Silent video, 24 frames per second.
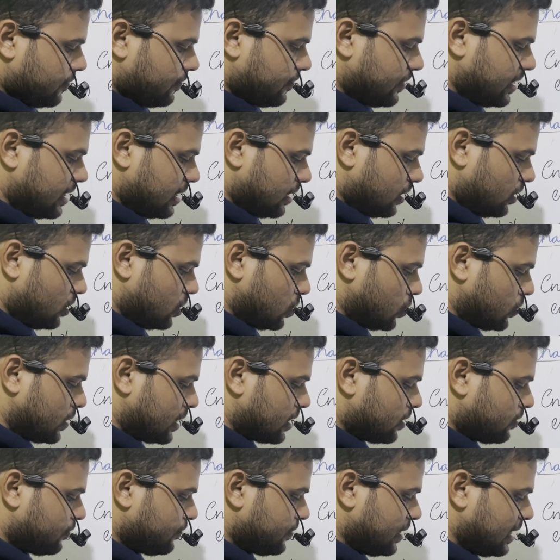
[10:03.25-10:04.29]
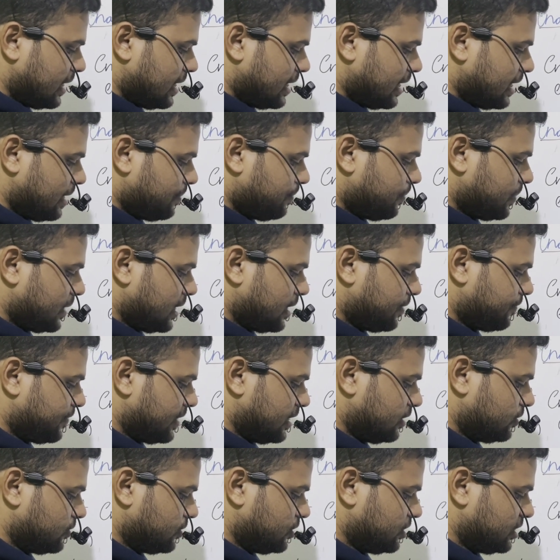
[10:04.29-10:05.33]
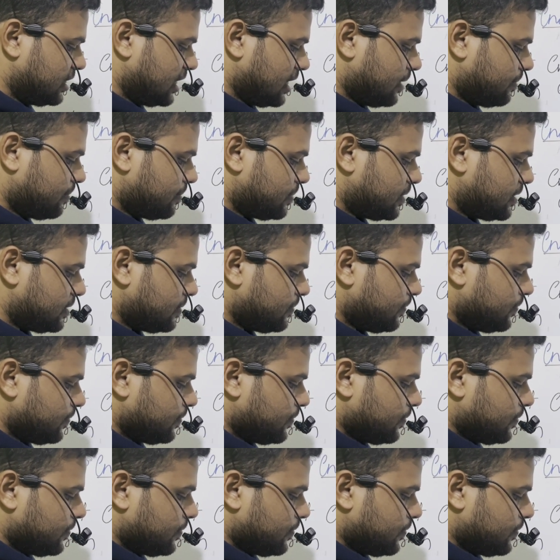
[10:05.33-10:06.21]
where lower of ename equal to James,